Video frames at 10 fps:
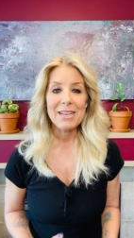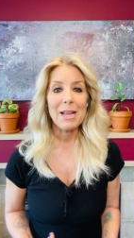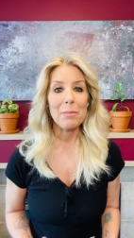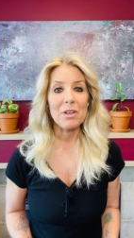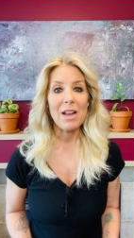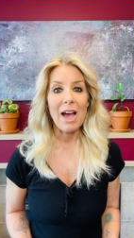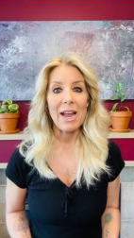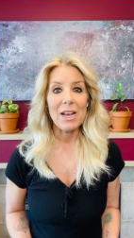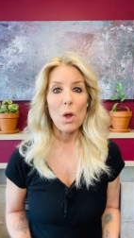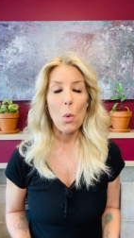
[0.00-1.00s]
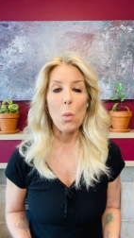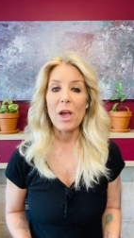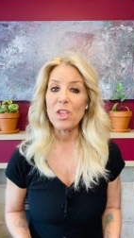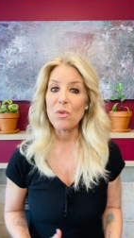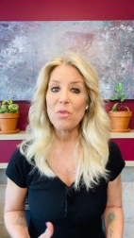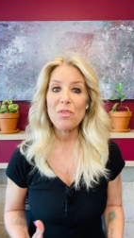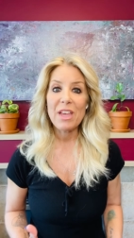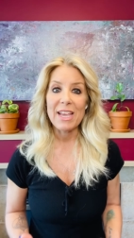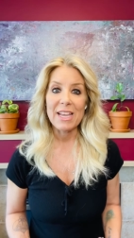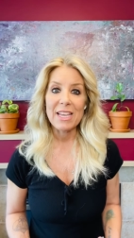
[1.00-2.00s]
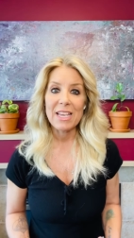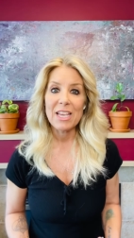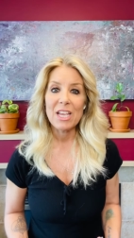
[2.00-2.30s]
Number nine, what you think,